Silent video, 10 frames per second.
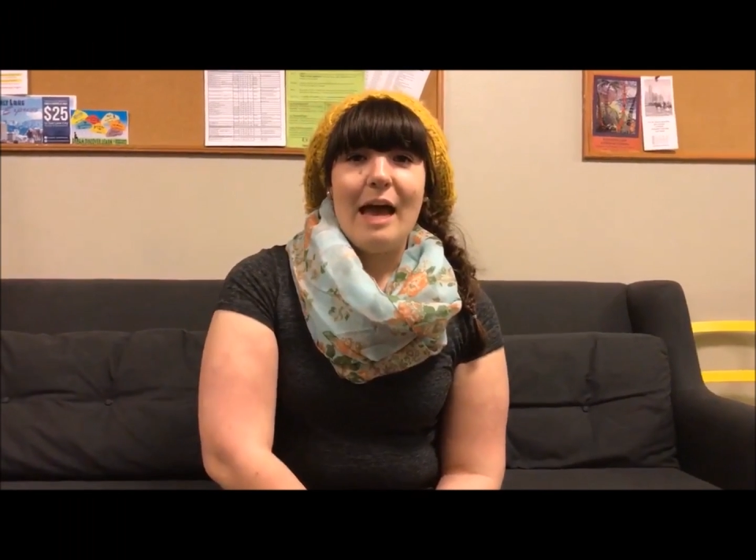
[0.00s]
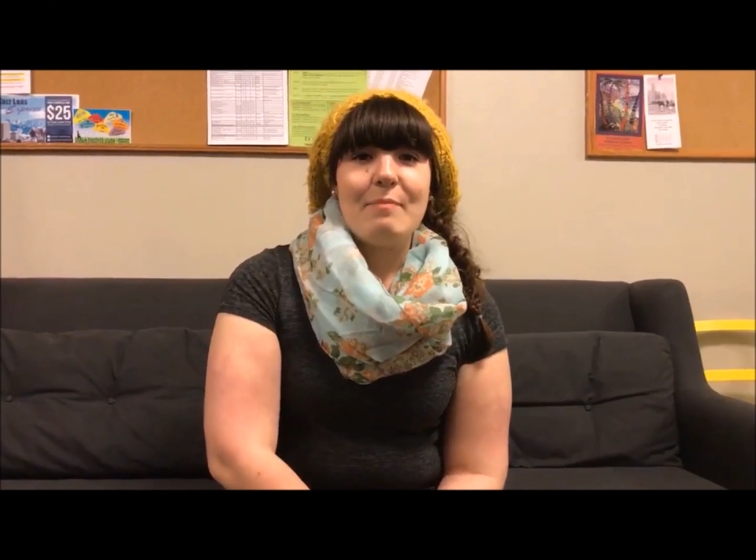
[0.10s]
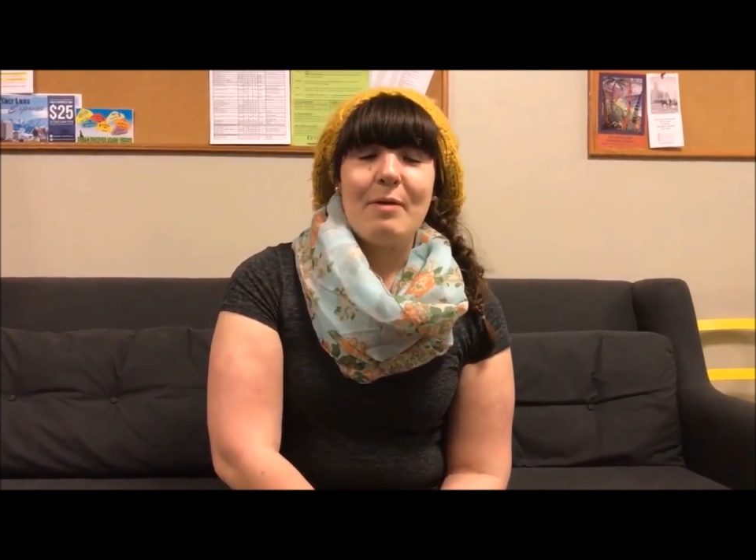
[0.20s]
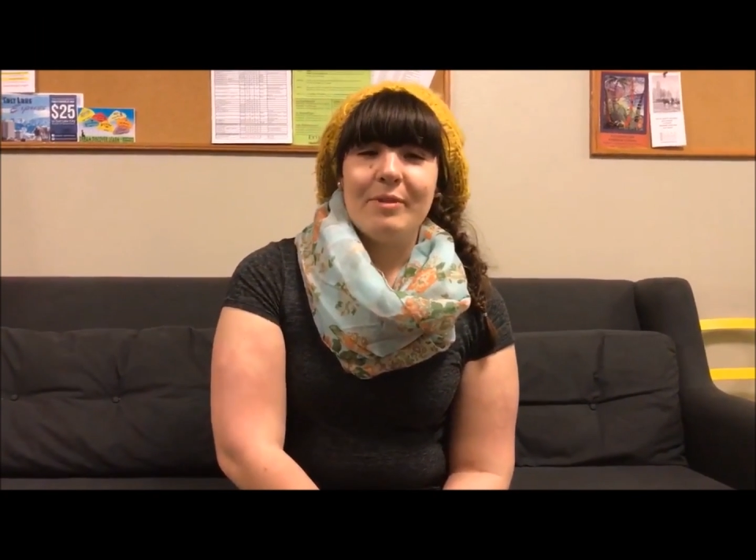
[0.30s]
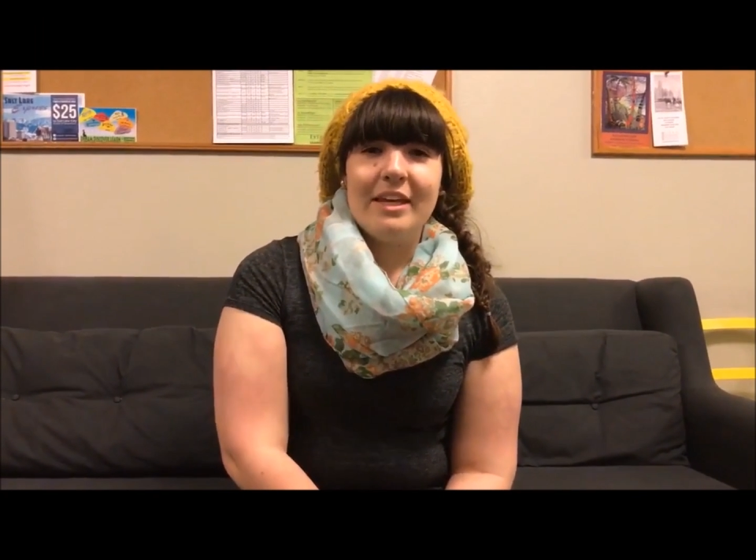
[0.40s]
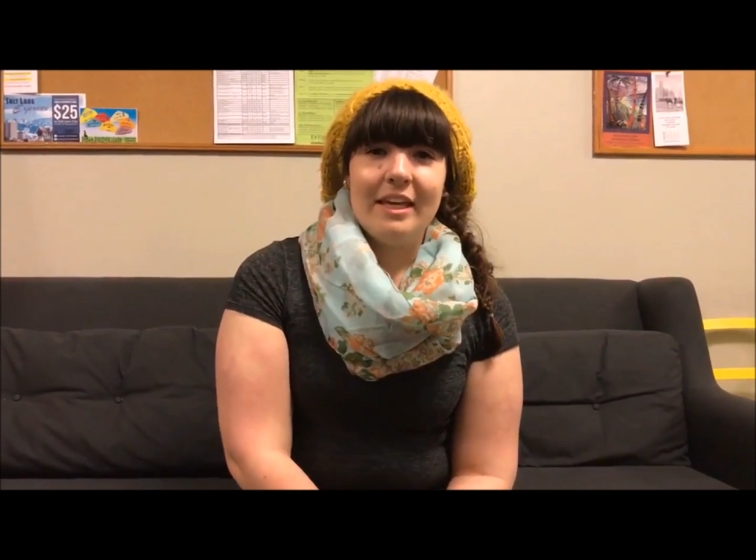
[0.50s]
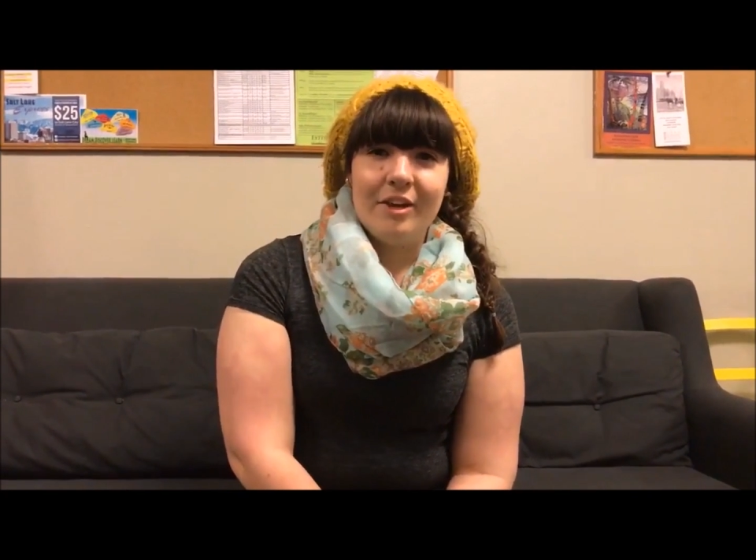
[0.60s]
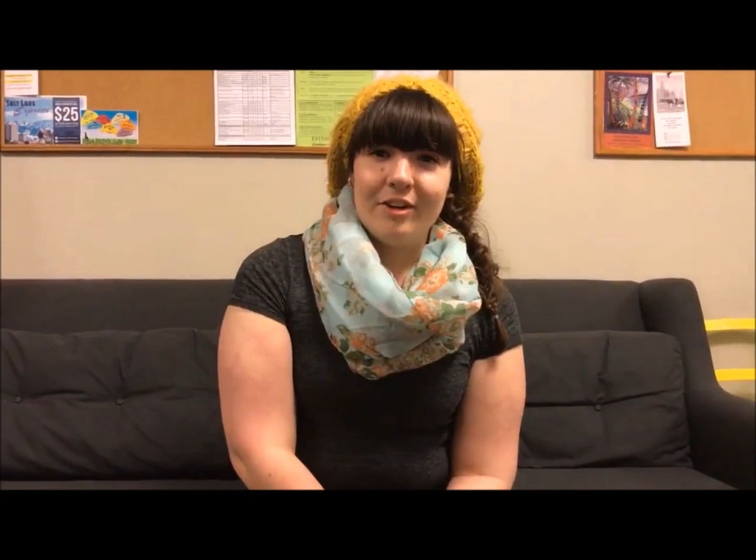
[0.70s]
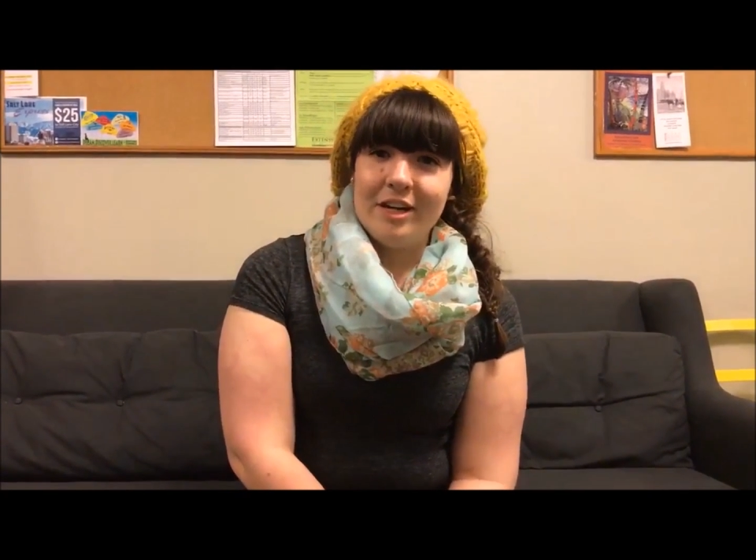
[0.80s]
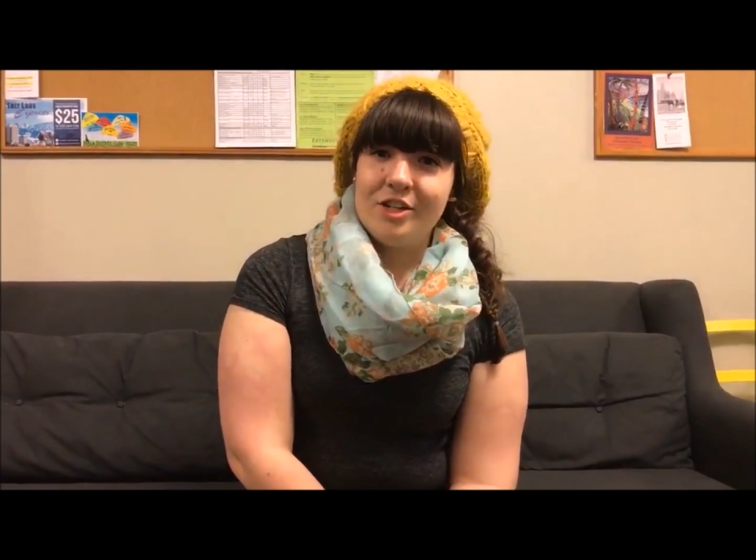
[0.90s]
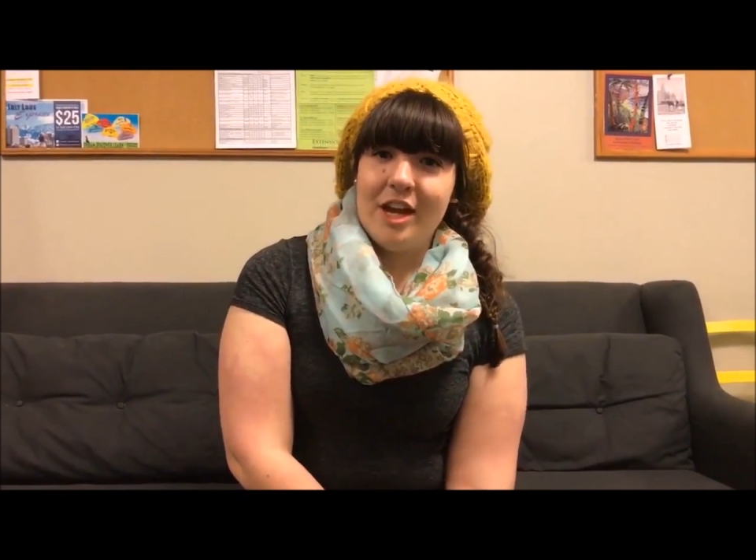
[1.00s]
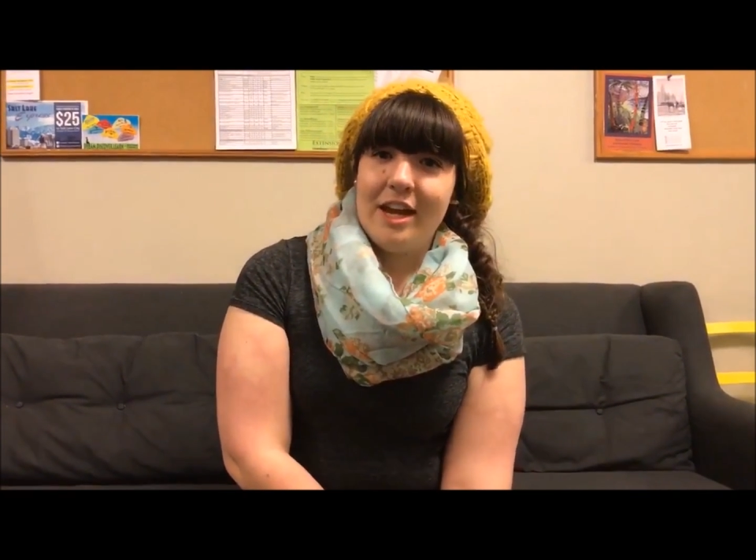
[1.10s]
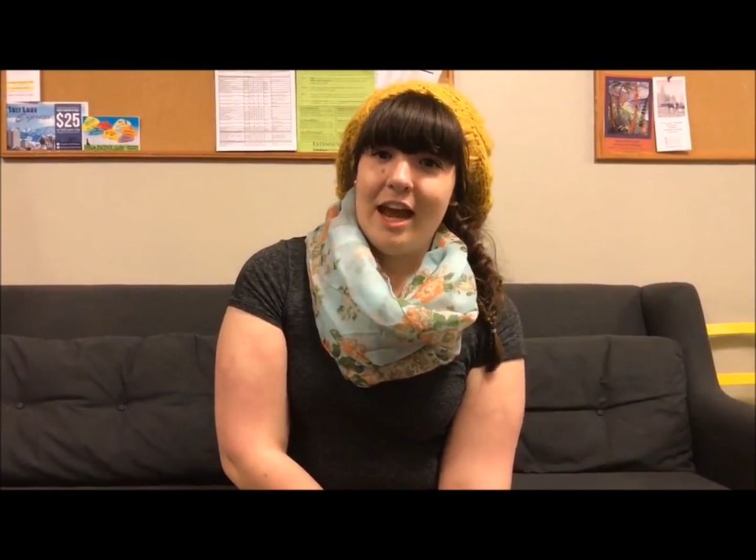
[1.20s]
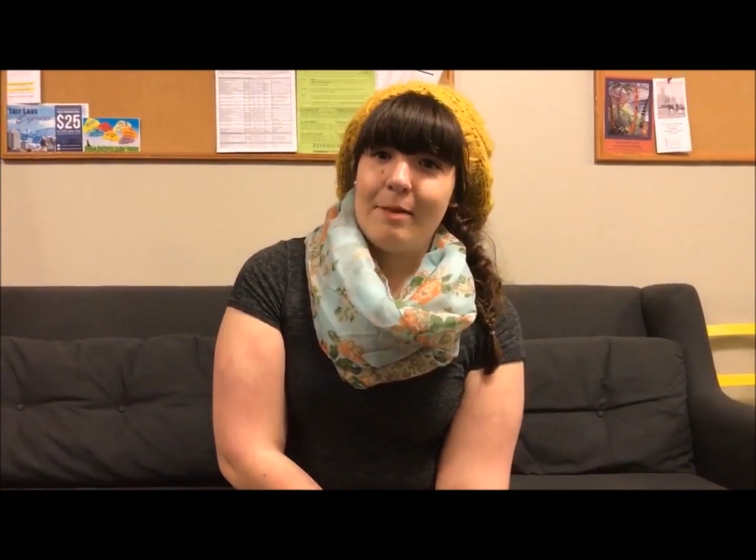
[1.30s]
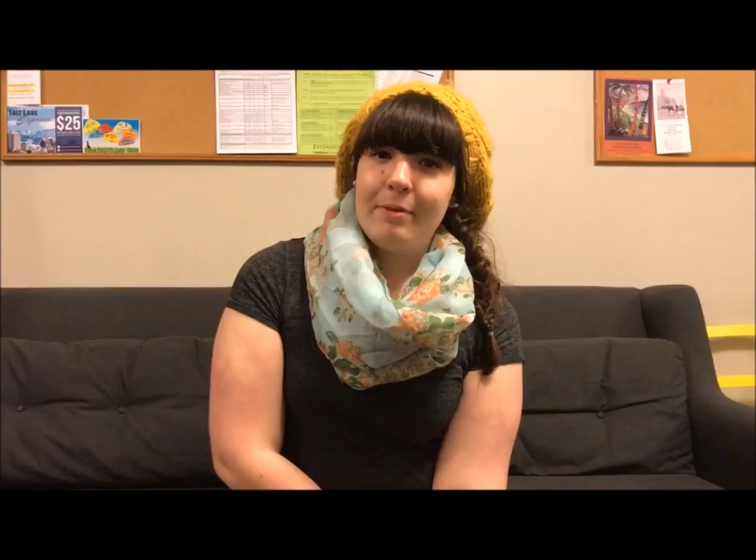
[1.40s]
I'm Emily Gingrich, and I